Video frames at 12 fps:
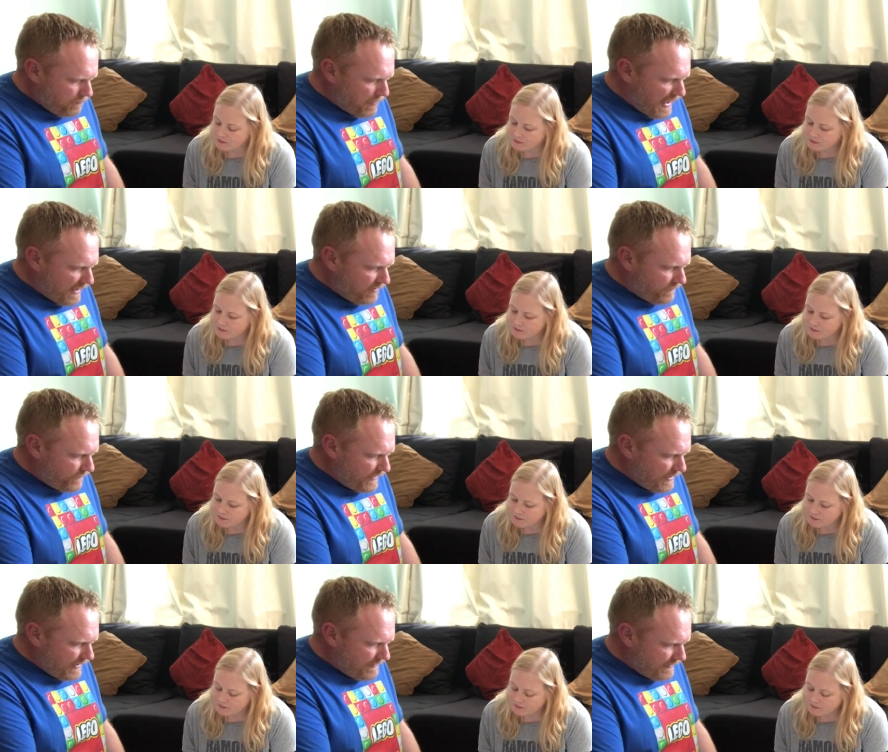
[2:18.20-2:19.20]
Speaker 1: bag
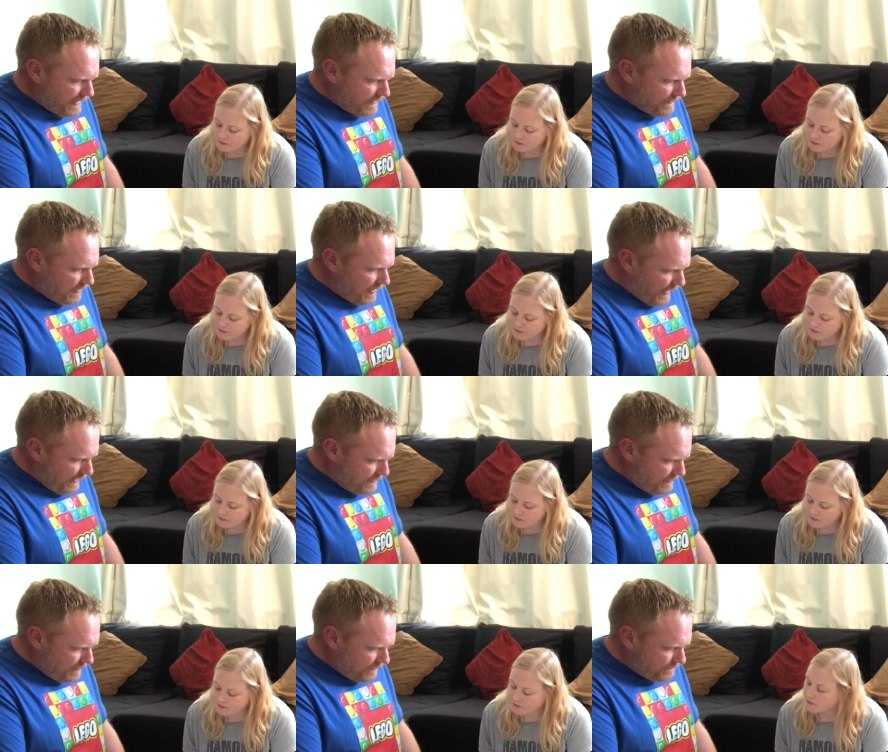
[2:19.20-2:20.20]
fill indicator
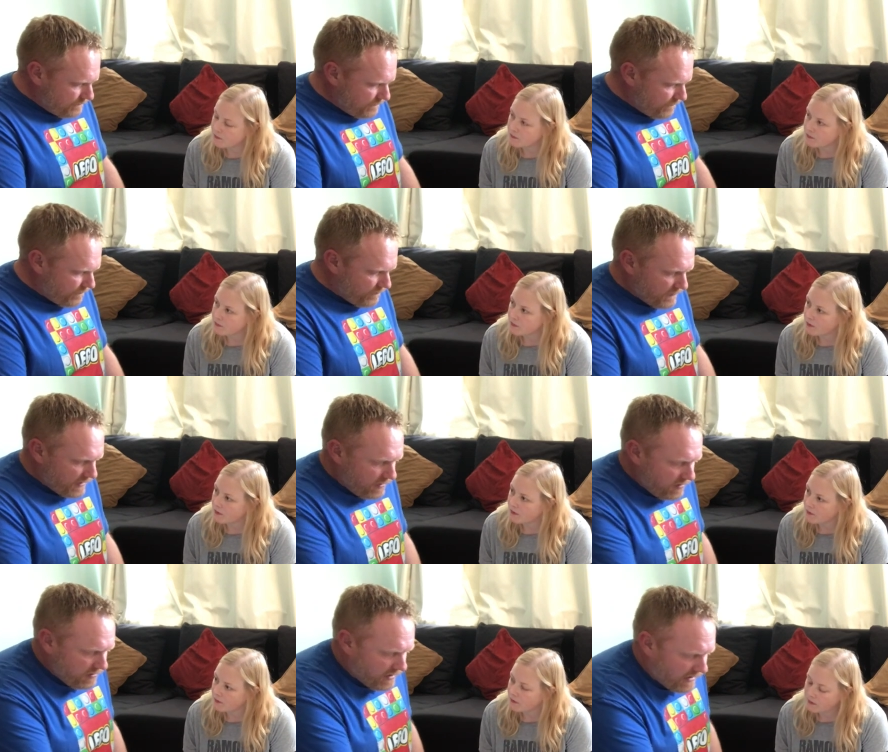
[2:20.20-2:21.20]
light.
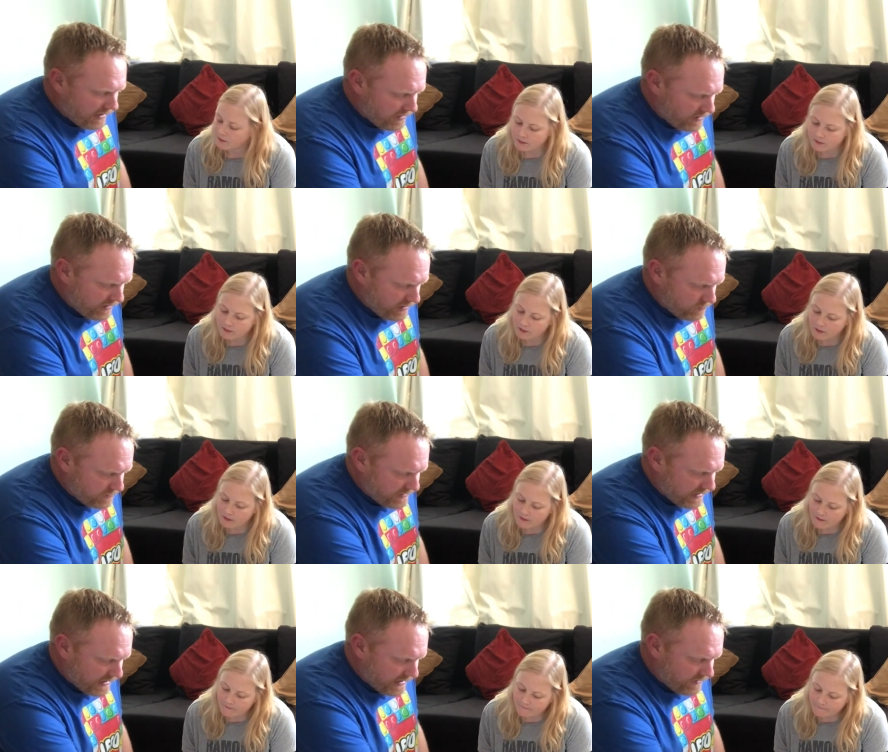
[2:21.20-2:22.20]
Uh, it would
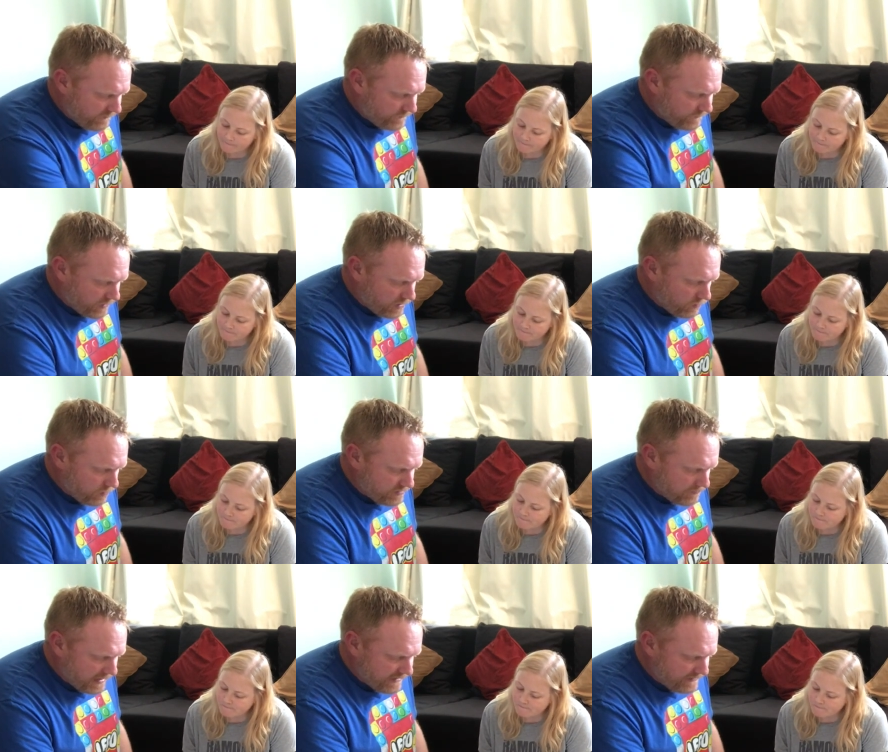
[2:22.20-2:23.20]
have uh,
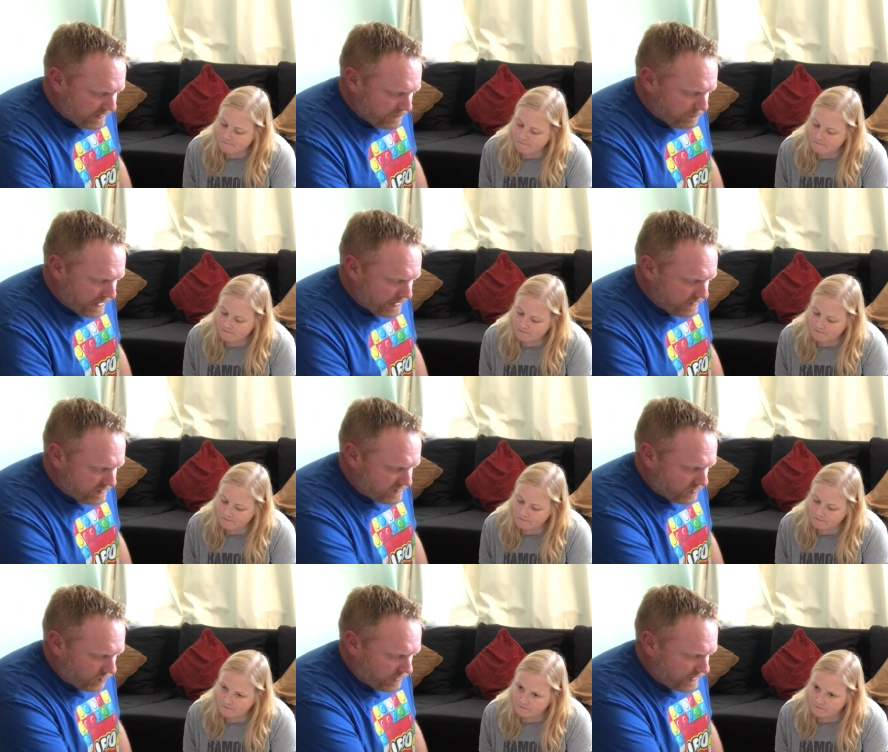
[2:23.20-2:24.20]
automatic
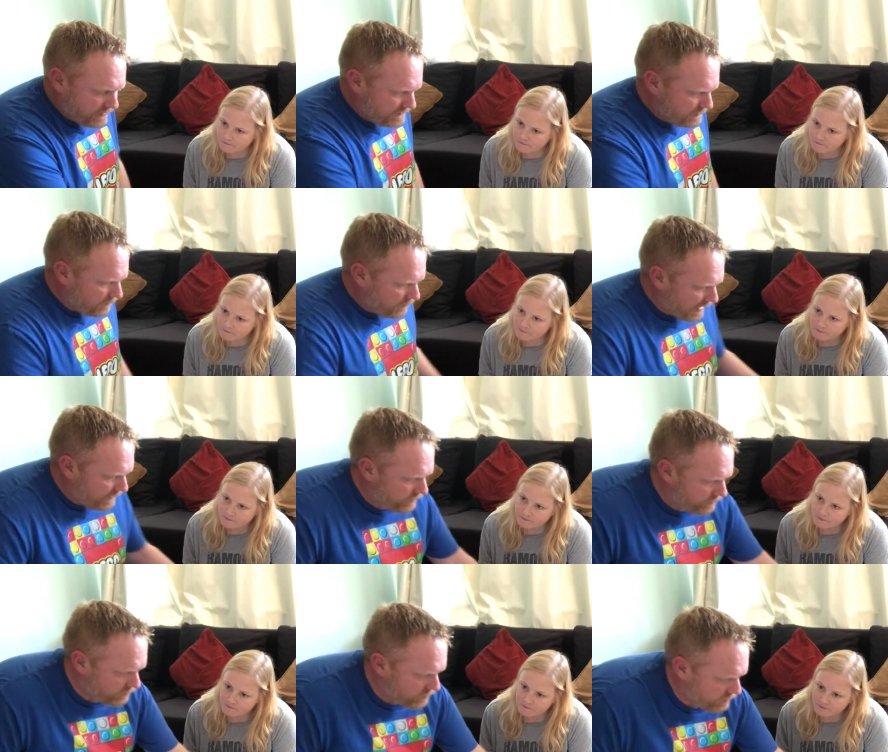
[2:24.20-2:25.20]
buttons on it and
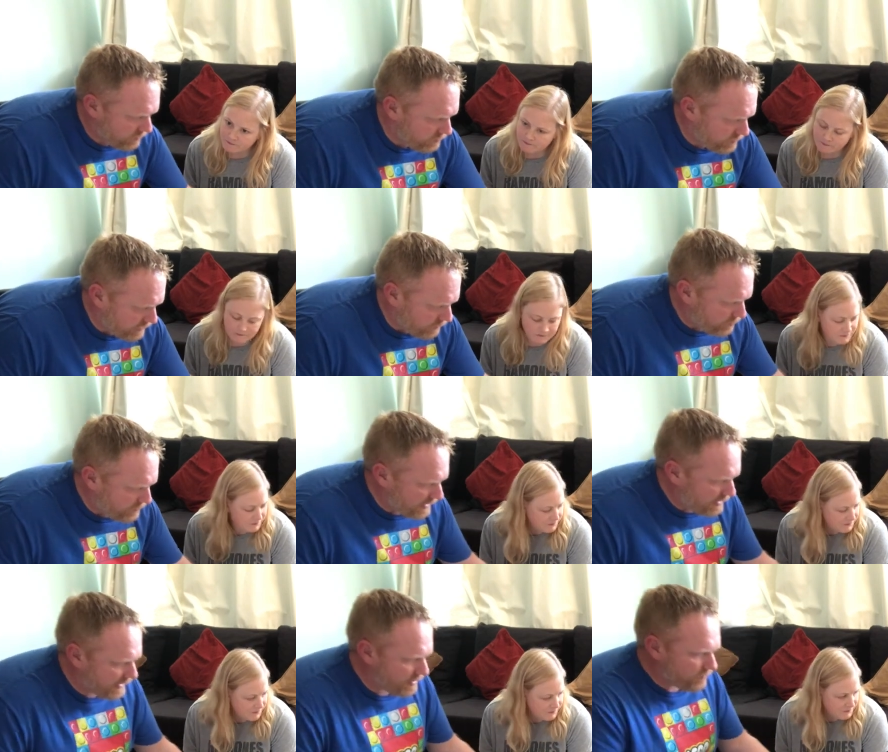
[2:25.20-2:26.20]
the there would be
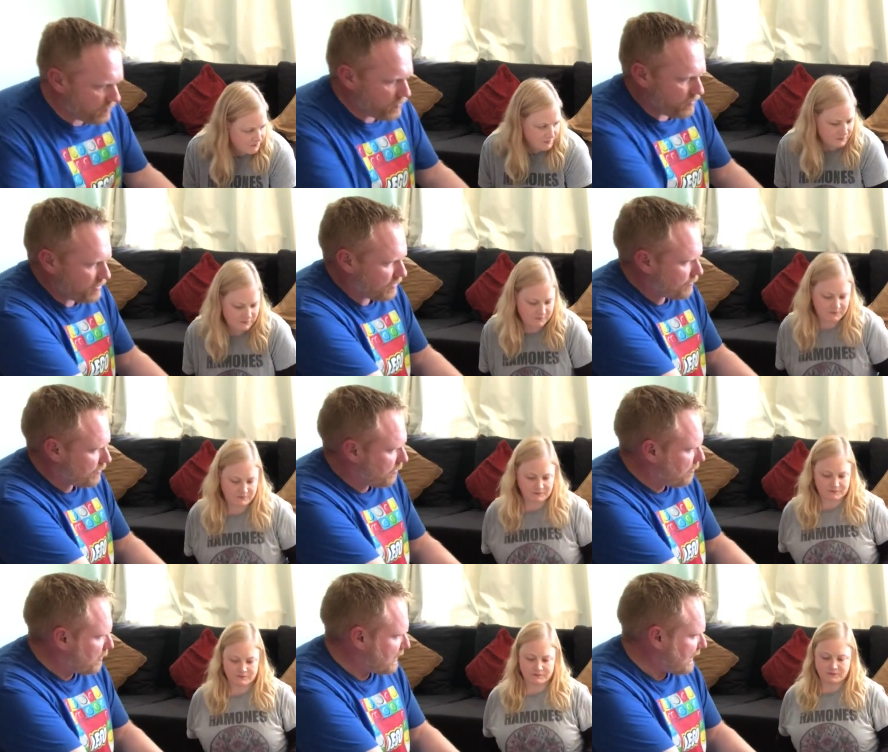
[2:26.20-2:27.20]
like a remote
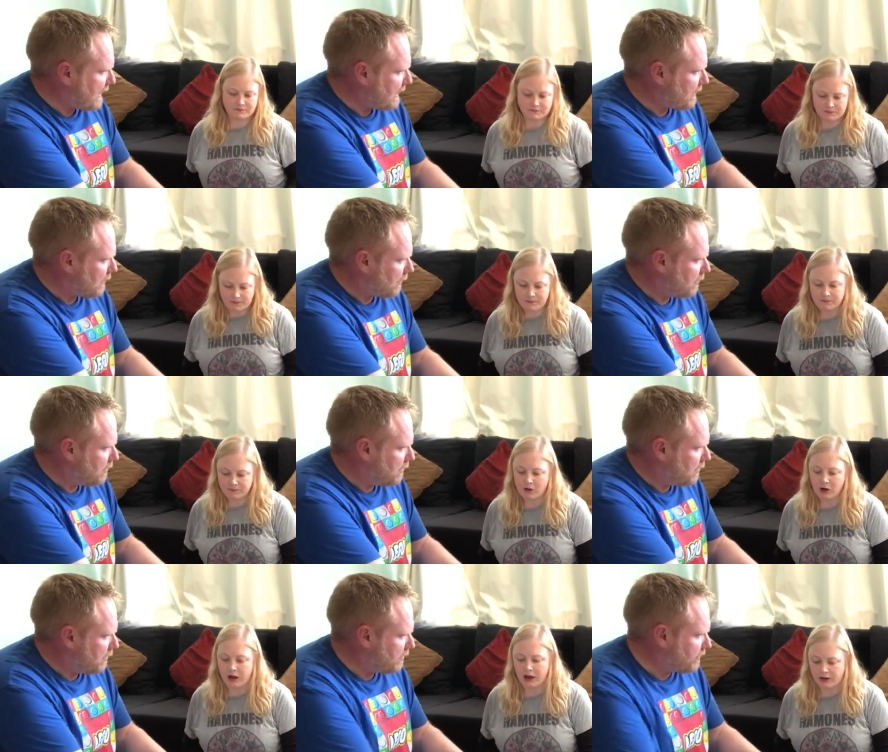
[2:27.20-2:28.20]
control on the handle
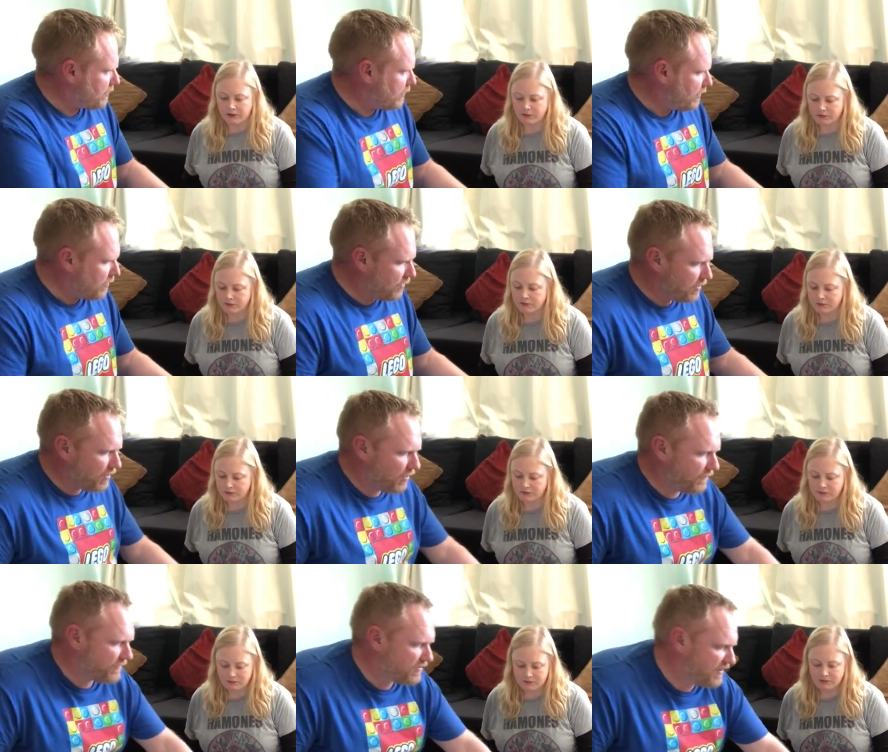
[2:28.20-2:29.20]
okay. to turn it on and
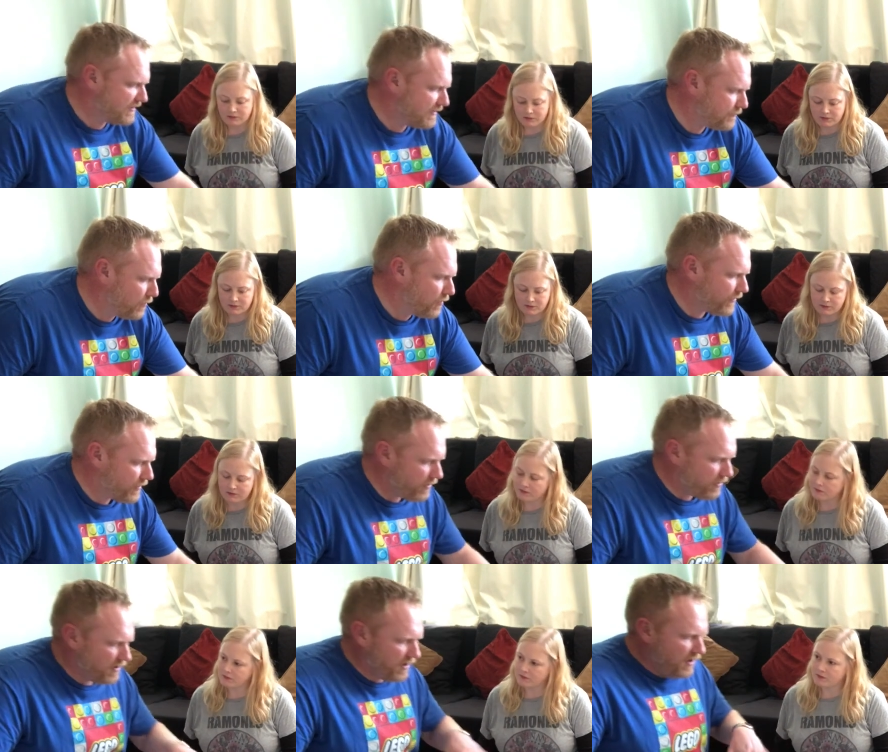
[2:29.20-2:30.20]
off. So this is more the